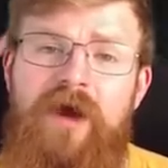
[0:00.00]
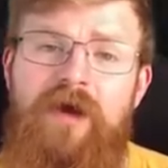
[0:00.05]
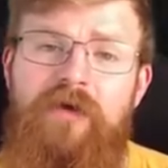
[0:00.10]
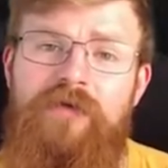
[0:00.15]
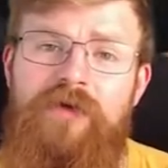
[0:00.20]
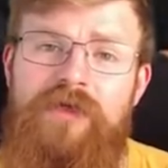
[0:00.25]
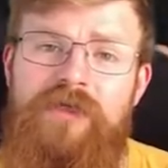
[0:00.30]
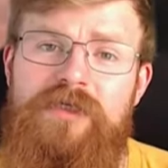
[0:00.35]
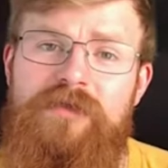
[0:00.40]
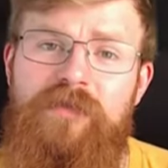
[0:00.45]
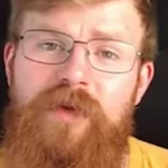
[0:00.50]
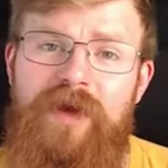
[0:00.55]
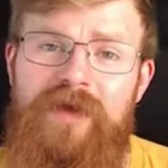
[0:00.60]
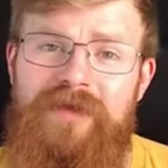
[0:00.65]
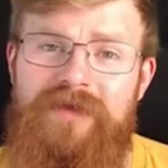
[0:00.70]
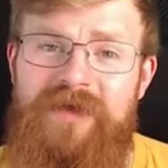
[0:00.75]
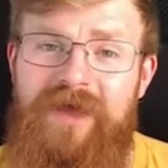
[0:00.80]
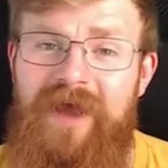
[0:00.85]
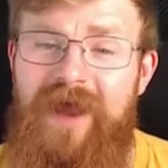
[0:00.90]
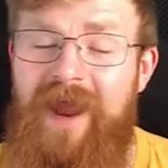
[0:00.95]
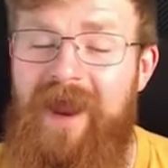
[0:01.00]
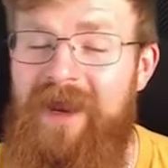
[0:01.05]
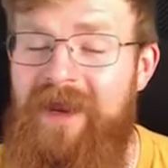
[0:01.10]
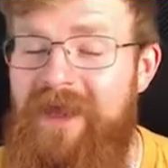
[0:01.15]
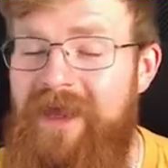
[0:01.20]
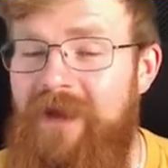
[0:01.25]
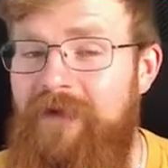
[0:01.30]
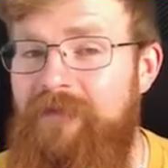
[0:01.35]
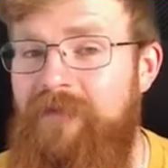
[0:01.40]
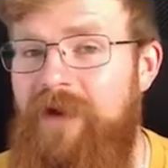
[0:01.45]
would expect that
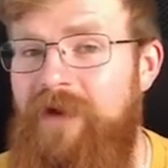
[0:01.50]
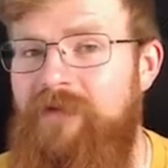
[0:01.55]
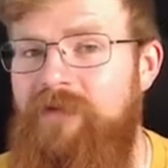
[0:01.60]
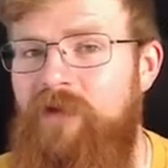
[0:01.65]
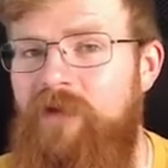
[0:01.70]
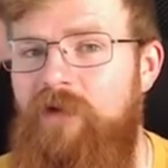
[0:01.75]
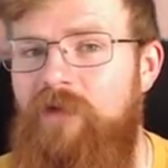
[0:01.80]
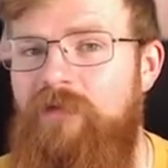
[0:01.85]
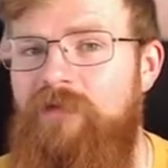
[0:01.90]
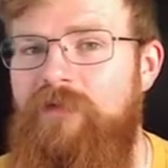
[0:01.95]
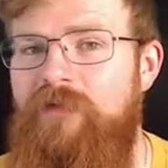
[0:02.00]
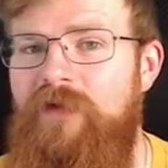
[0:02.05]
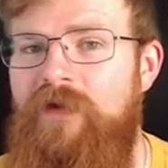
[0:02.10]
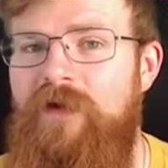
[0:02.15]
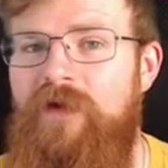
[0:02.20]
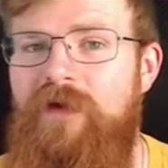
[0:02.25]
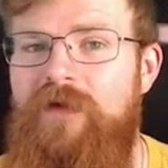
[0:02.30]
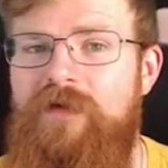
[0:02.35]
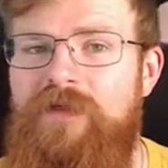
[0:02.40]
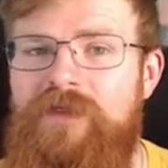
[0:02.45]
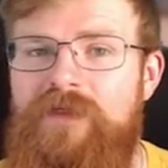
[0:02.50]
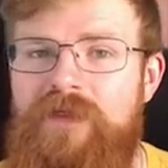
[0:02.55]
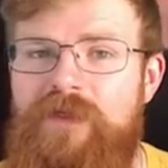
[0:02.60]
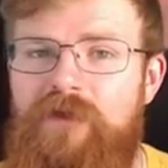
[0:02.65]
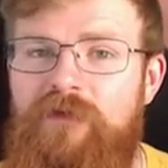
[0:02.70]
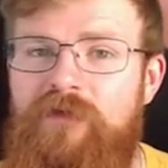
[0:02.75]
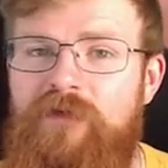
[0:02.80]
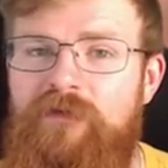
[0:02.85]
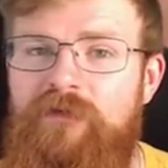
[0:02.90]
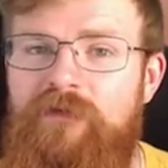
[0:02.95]
any amount of
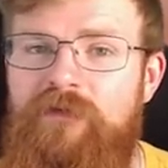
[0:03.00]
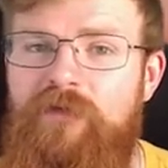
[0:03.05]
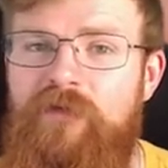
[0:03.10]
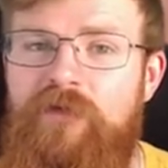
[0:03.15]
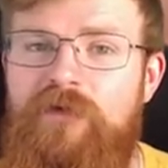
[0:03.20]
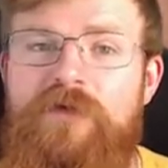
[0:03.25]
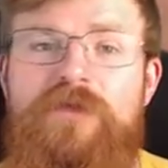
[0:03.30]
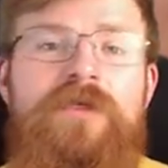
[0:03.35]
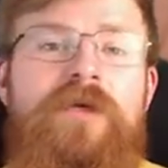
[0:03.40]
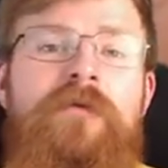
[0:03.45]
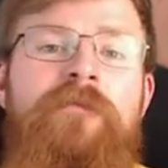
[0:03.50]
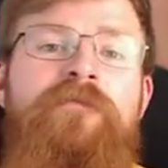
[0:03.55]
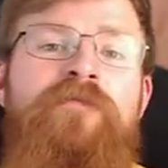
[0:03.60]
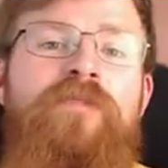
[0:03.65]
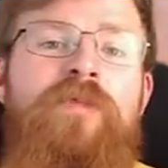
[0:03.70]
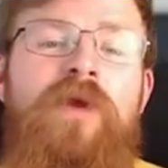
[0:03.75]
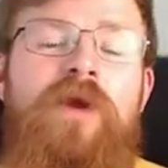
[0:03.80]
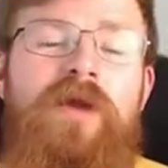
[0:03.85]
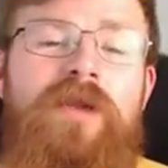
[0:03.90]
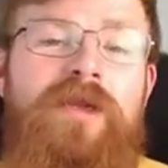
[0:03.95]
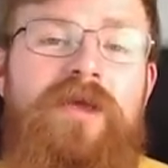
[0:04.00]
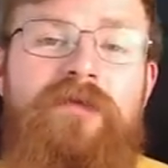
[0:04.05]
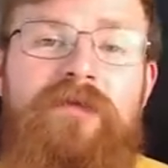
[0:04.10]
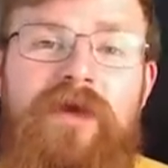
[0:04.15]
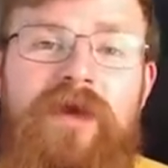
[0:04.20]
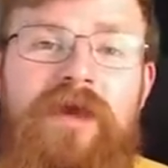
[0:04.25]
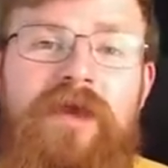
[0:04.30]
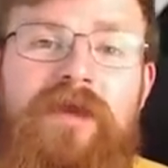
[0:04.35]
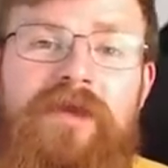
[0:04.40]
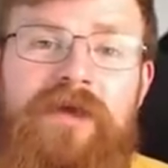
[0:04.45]
significant force,
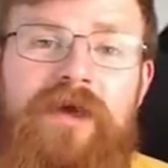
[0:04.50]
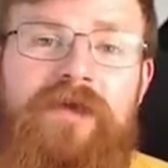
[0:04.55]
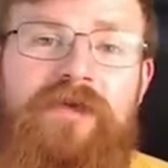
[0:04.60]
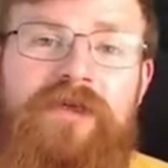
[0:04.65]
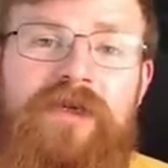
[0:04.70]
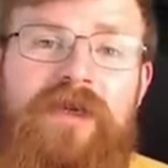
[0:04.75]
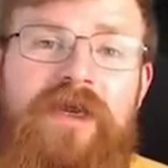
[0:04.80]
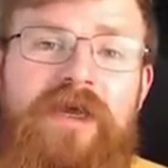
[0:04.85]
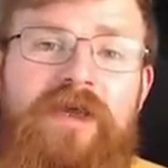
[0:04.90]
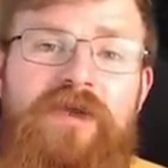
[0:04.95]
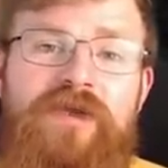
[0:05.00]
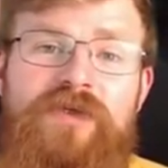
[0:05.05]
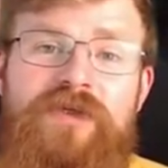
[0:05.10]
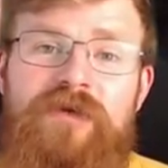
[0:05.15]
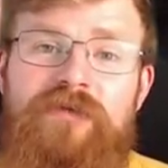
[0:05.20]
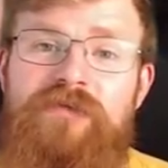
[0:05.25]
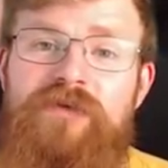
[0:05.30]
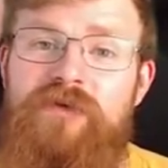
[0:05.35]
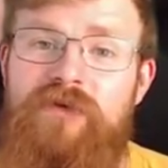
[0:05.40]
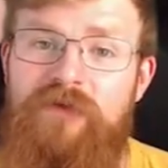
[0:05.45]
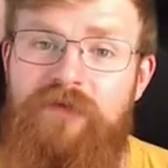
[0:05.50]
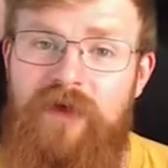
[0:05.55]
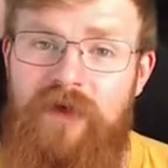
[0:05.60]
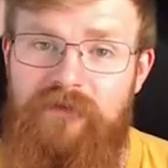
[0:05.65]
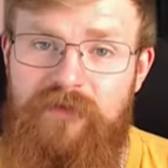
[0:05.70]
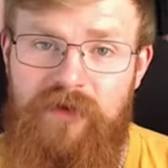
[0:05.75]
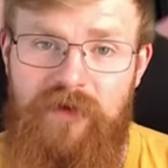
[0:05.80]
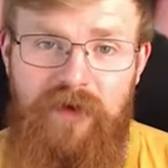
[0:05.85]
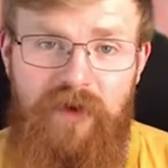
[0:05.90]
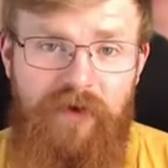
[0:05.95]
leaving it underneath some sort of
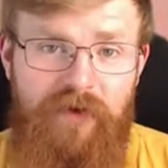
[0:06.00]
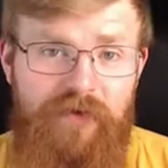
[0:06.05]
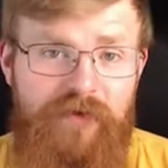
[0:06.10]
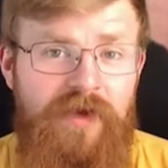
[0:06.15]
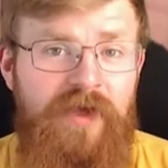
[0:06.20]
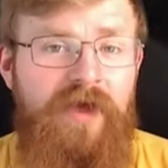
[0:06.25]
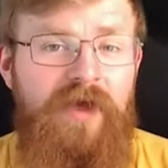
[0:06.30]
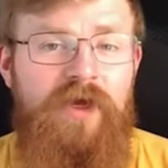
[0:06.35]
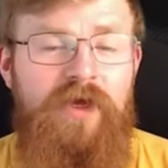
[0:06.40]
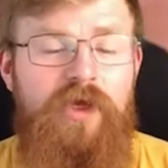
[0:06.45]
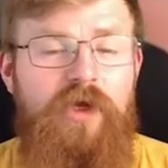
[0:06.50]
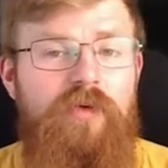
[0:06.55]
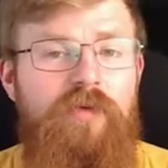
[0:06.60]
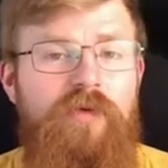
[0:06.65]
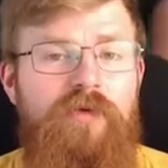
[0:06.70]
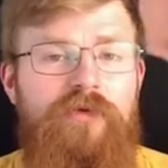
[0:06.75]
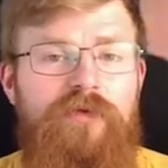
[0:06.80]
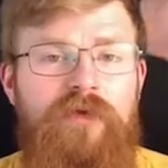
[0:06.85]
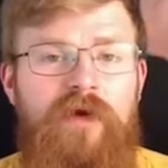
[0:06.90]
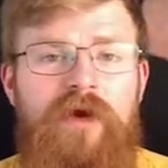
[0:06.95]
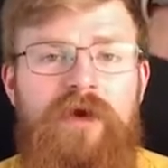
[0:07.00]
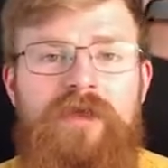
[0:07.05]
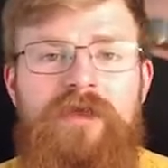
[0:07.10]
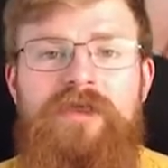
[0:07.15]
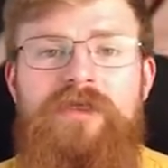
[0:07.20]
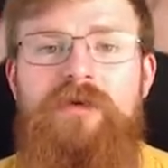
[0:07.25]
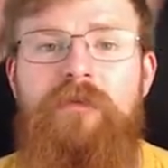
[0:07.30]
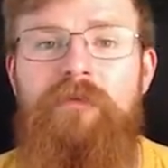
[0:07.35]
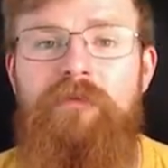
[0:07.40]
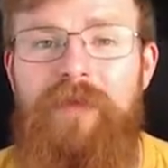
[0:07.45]
heavy load, you would
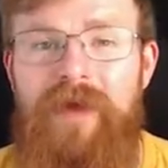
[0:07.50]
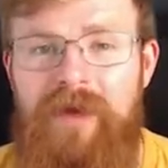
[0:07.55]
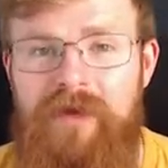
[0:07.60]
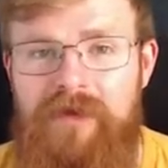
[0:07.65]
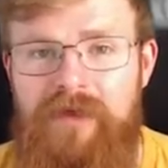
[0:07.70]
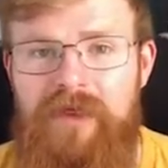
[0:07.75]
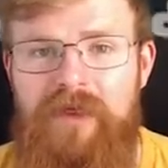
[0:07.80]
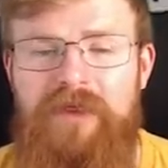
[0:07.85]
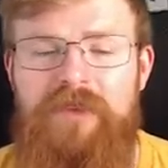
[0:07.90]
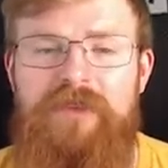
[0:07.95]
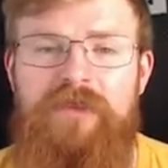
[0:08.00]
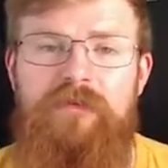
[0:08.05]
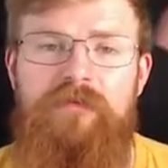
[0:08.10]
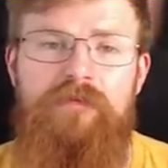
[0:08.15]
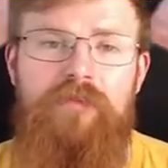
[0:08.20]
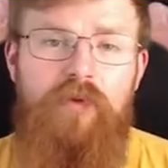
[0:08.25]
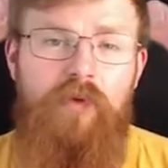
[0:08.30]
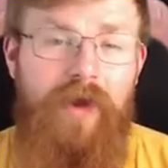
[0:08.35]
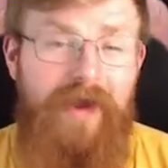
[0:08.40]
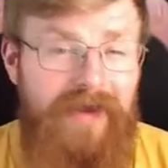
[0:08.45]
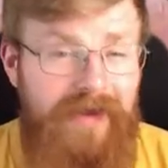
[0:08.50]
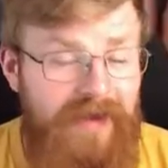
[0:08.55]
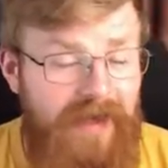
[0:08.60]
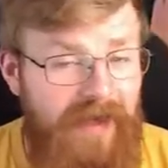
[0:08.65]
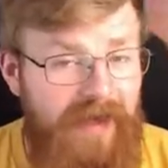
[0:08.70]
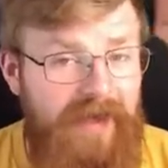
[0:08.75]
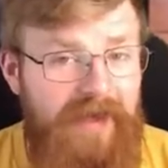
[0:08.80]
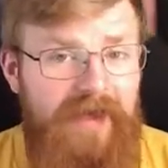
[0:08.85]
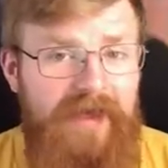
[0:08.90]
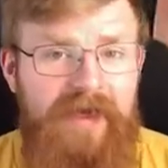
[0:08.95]
find some bending, some
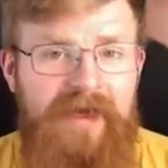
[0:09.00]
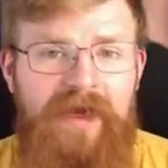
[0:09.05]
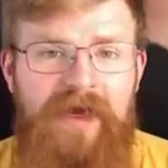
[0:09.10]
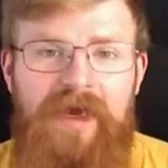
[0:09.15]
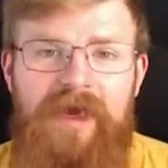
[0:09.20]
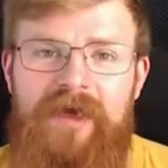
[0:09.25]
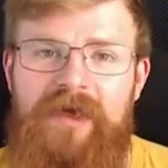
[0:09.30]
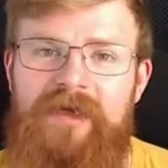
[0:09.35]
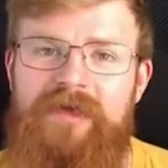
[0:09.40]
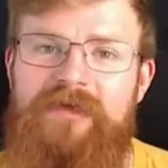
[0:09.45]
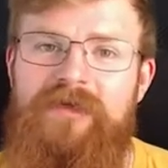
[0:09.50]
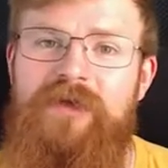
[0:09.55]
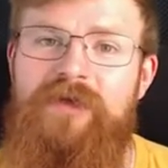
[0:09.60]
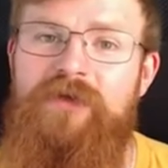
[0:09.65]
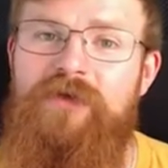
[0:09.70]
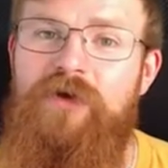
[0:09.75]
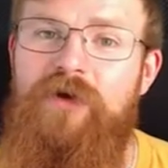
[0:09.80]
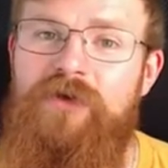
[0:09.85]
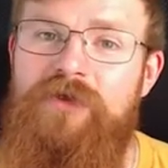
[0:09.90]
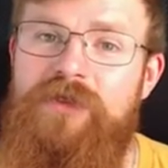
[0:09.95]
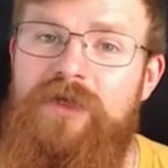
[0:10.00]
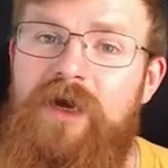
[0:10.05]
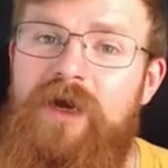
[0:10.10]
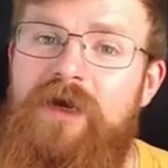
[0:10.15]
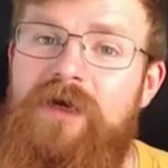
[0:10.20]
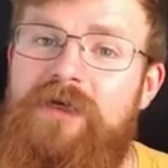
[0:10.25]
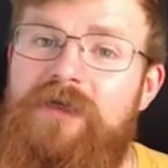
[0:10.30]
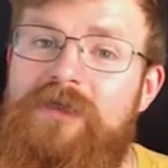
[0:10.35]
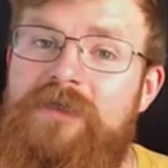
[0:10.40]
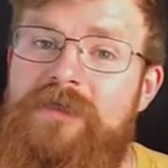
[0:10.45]
breaking, and not
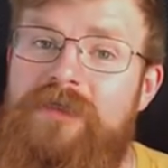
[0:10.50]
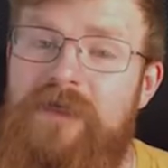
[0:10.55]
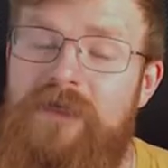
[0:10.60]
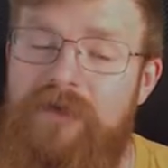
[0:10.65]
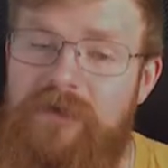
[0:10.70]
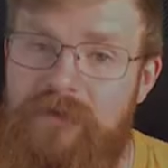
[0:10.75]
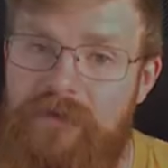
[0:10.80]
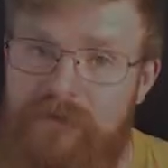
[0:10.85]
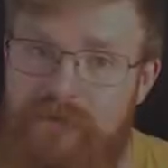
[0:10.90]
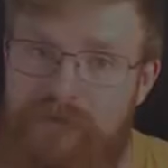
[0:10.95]
ideal.